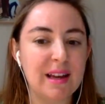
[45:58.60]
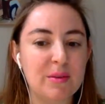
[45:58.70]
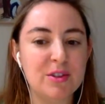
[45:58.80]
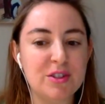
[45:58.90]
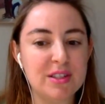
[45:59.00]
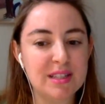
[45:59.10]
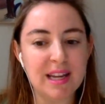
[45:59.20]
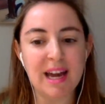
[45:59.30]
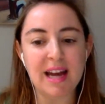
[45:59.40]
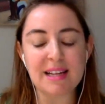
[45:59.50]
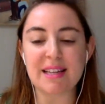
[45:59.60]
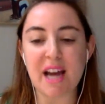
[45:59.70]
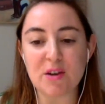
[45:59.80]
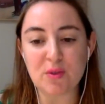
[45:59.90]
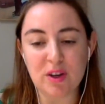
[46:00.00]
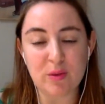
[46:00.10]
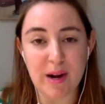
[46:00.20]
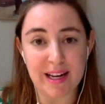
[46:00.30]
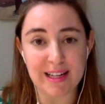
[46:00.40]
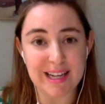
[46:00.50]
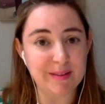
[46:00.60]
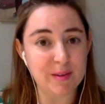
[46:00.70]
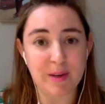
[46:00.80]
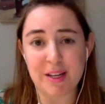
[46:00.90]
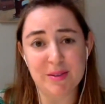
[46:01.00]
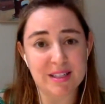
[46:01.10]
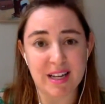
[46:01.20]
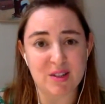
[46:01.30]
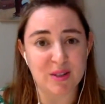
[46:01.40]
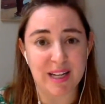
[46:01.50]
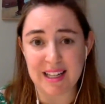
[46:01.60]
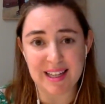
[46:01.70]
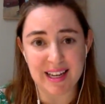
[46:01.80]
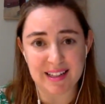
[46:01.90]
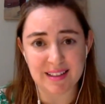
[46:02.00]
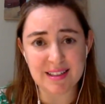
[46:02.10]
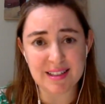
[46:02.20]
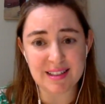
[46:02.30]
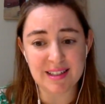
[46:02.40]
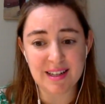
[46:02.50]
I would just say, schedule your writing time the way you would schedule anything else.